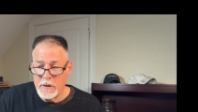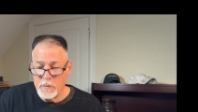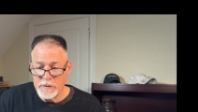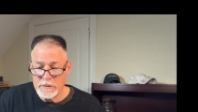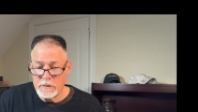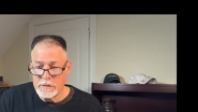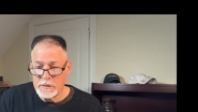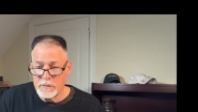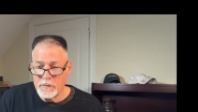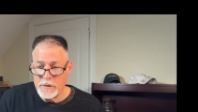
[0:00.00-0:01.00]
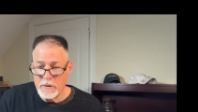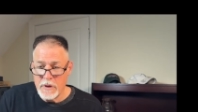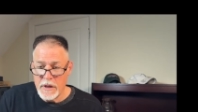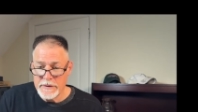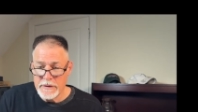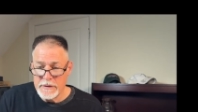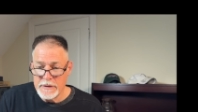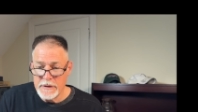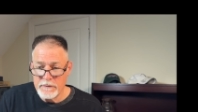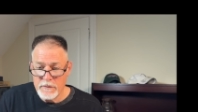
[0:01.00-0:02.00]
we start to realize a
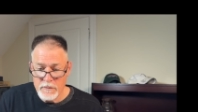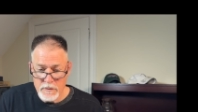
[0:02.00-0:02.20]
different